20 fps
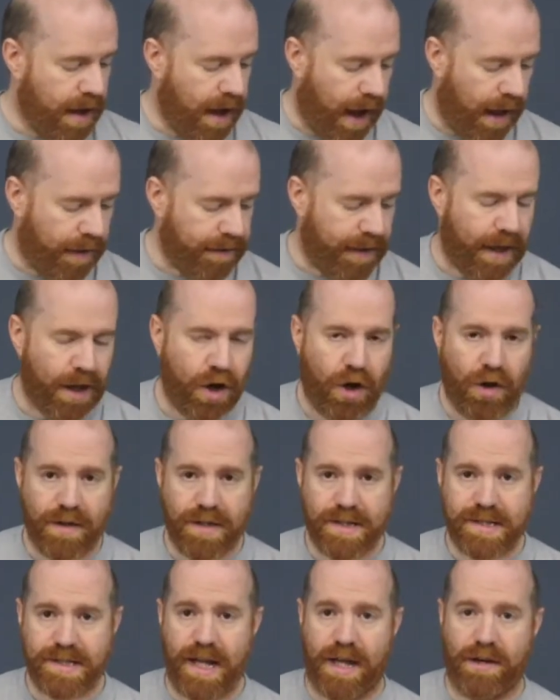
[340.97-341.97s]
And then on
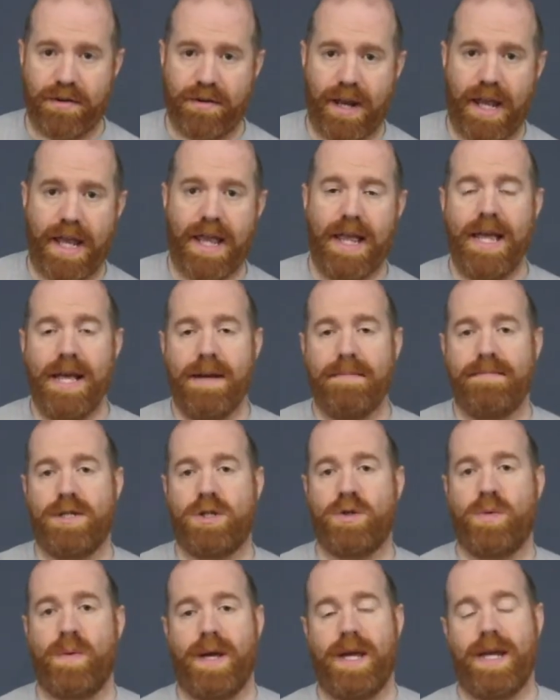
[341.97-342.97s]
the Saturday
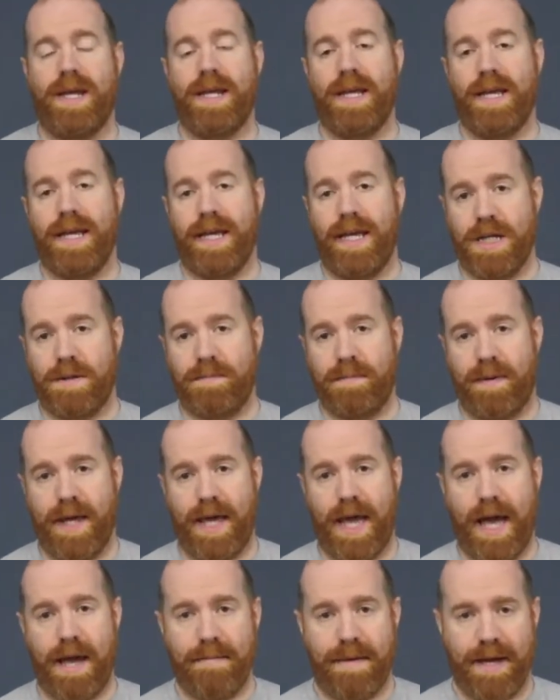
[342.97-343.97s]
between 8
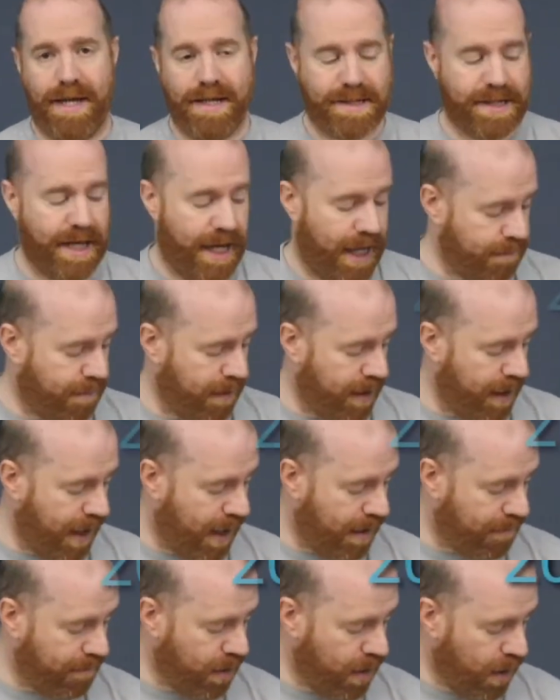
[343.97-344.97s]
p.m. and 10
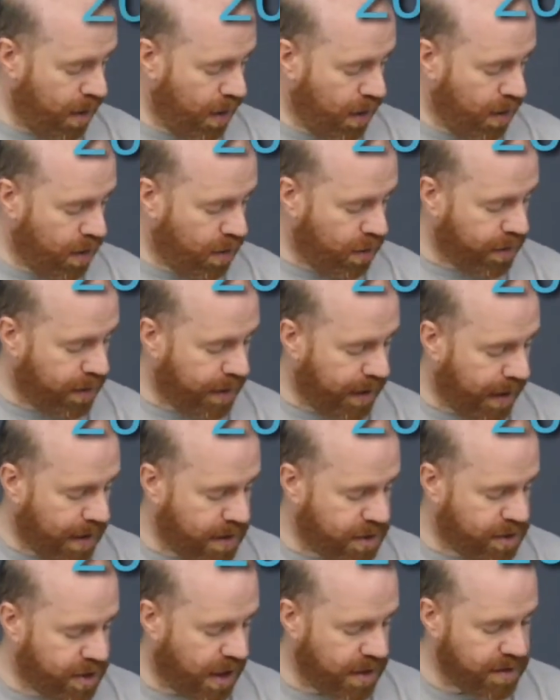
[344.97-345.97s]
p.m. you're going to get
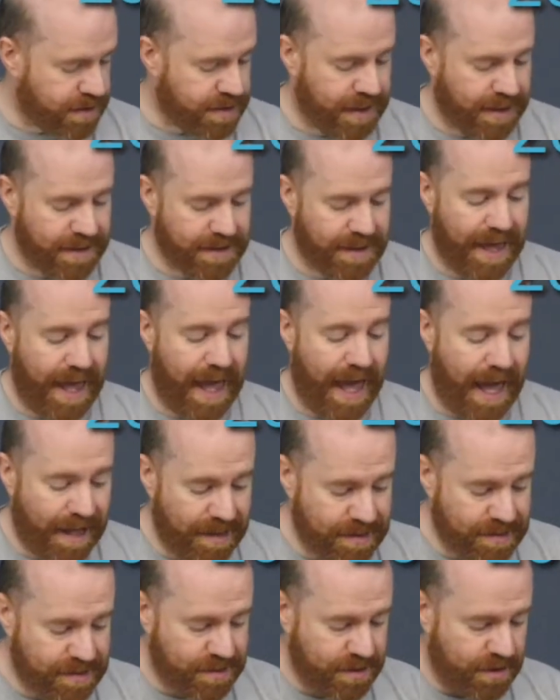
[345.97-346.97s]
a chance to get the
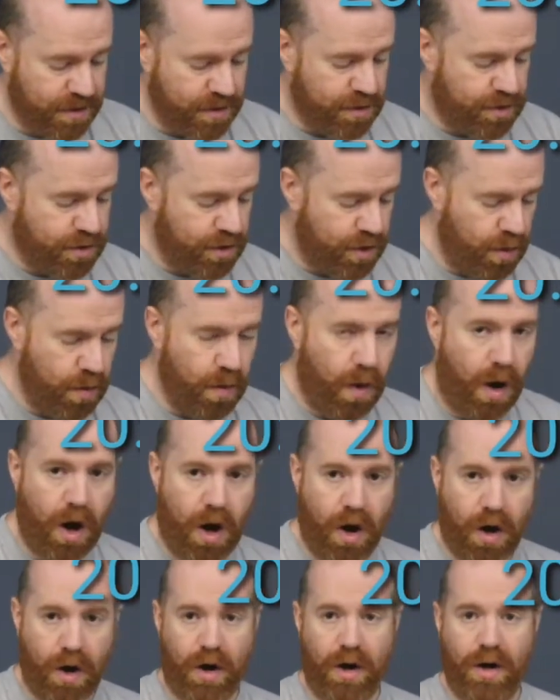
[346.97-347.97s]

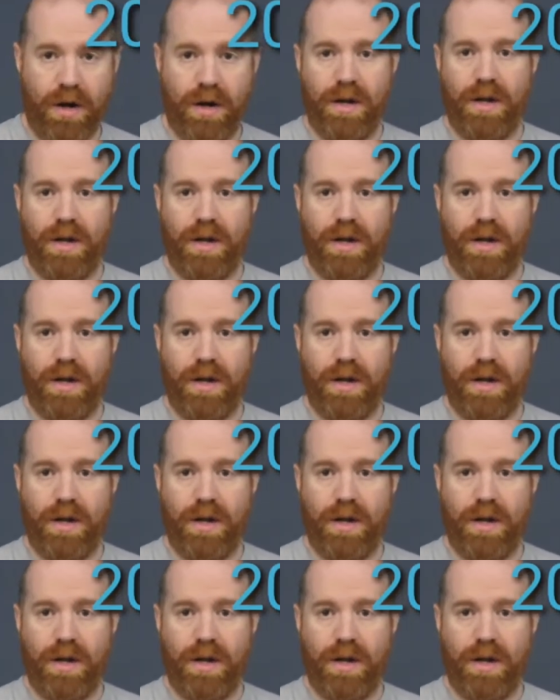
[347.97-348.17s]
S2R.